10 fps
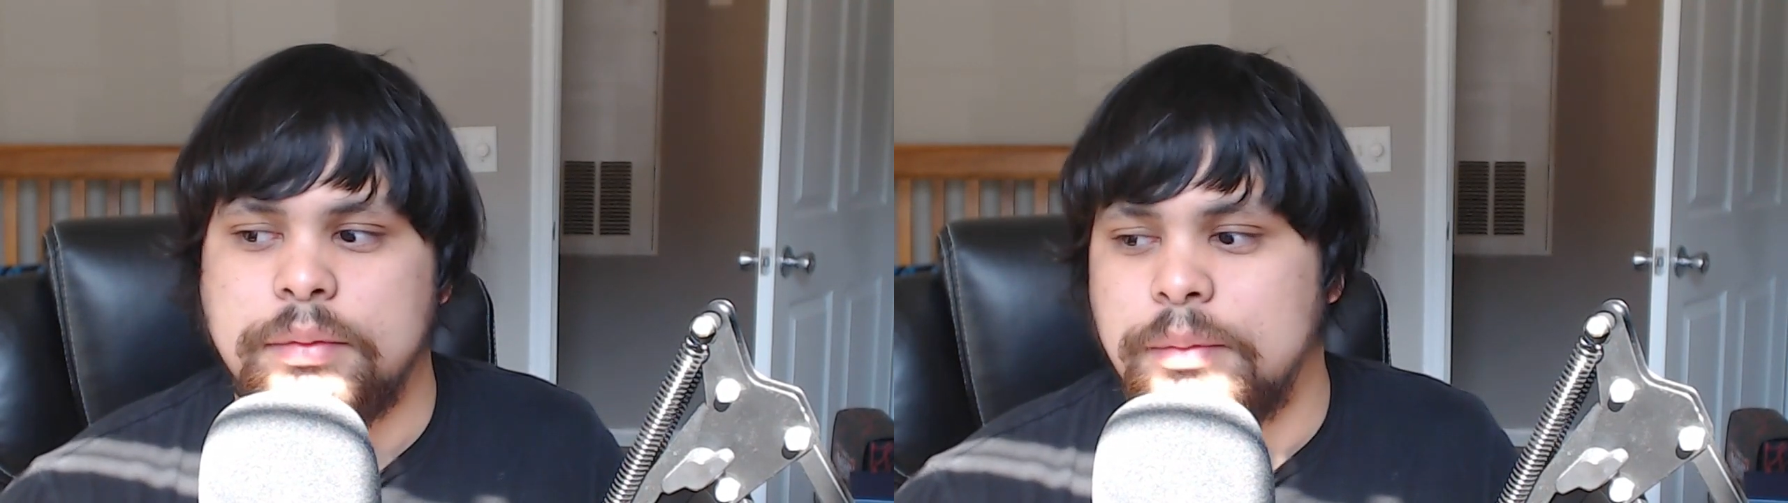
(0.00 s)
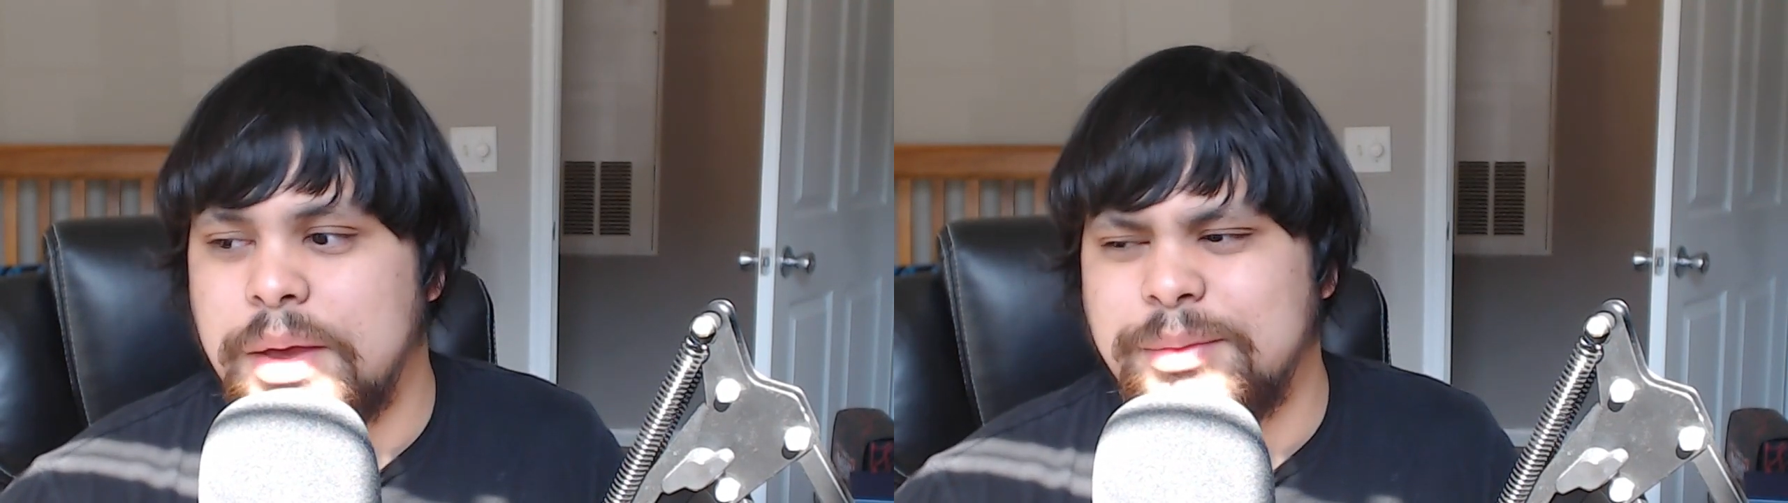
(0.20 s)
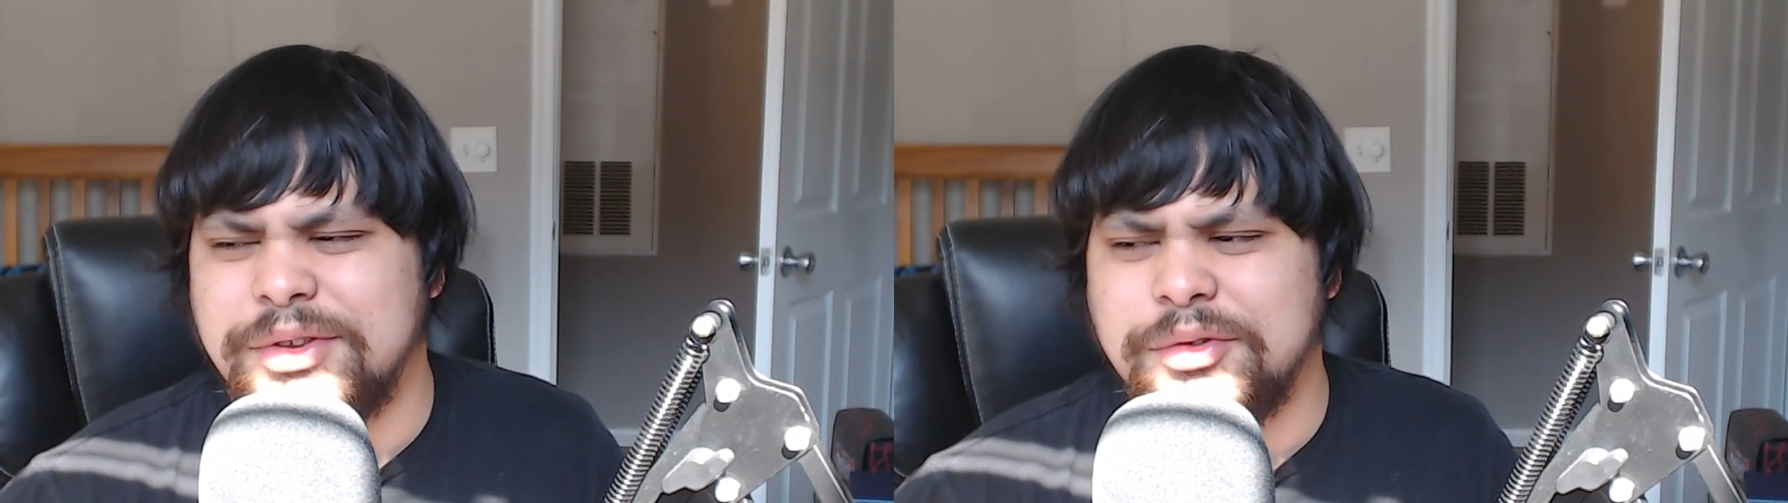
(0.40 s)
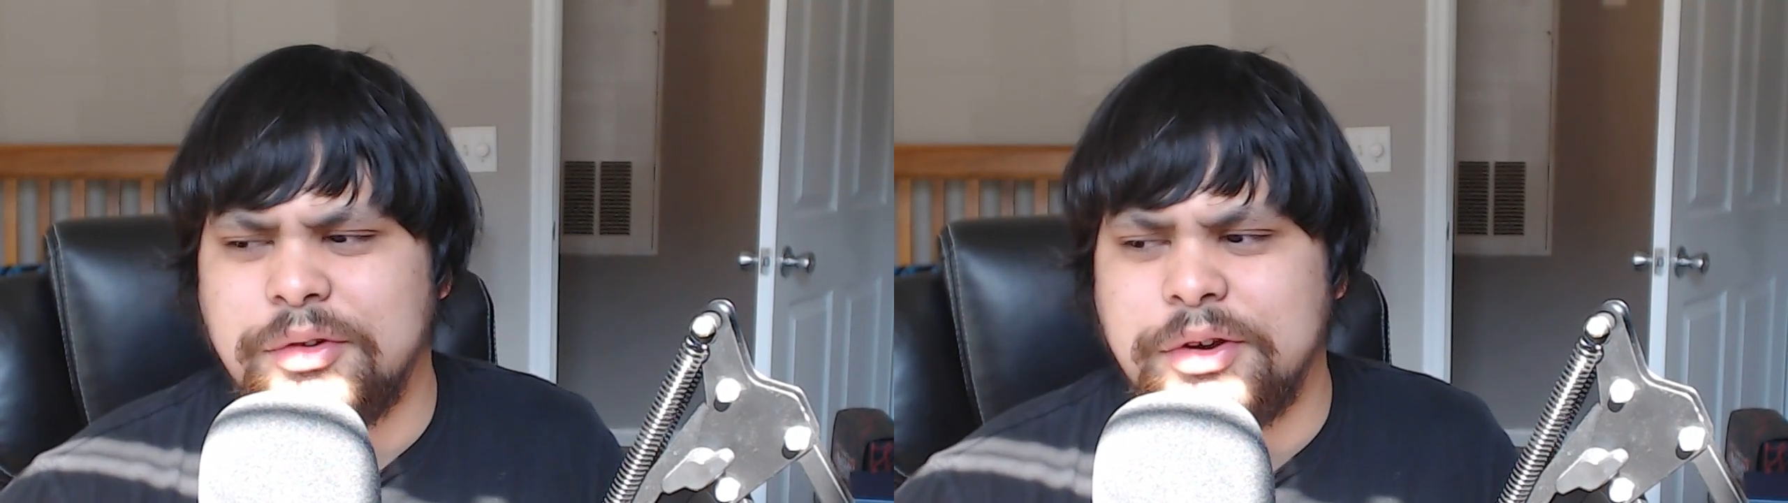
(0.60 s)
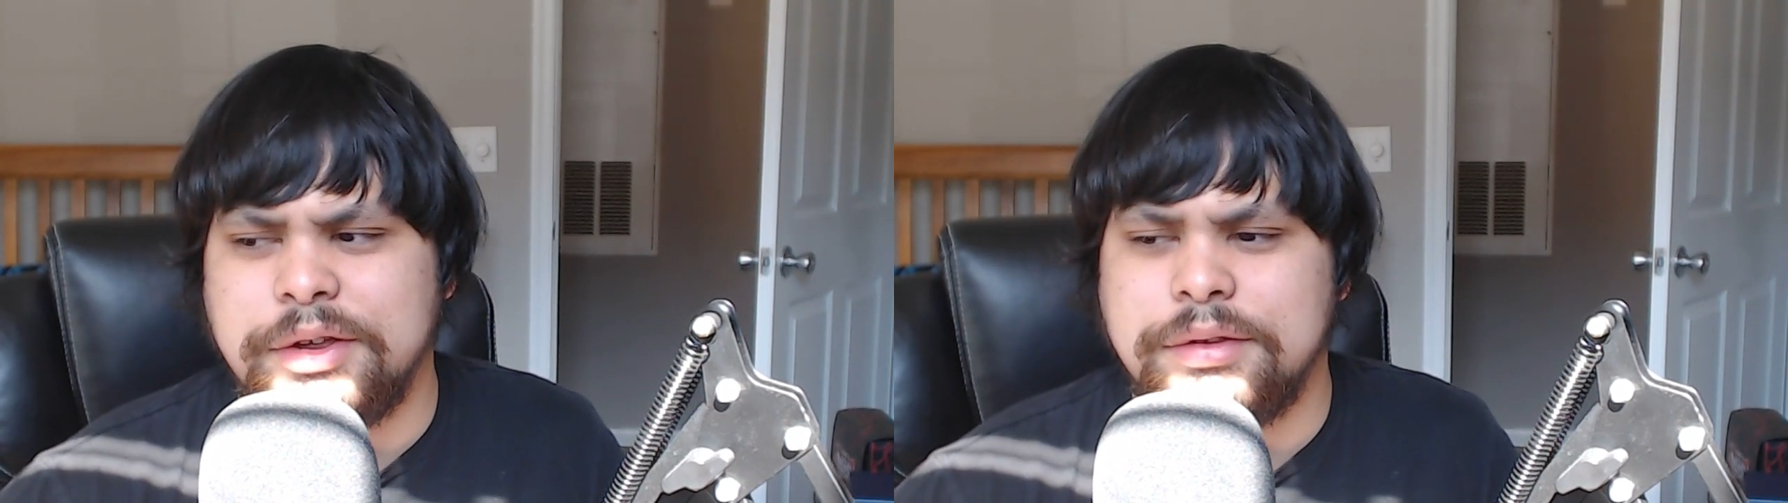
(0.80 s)
maybe do a
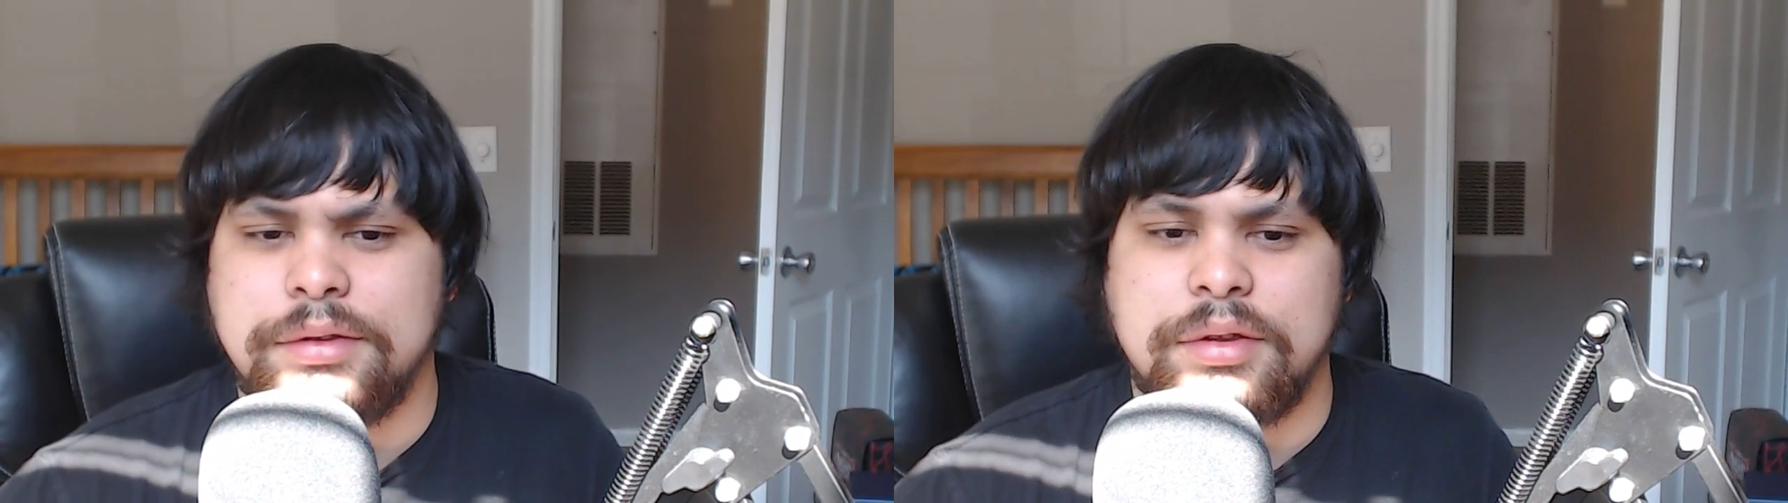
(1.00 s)
run.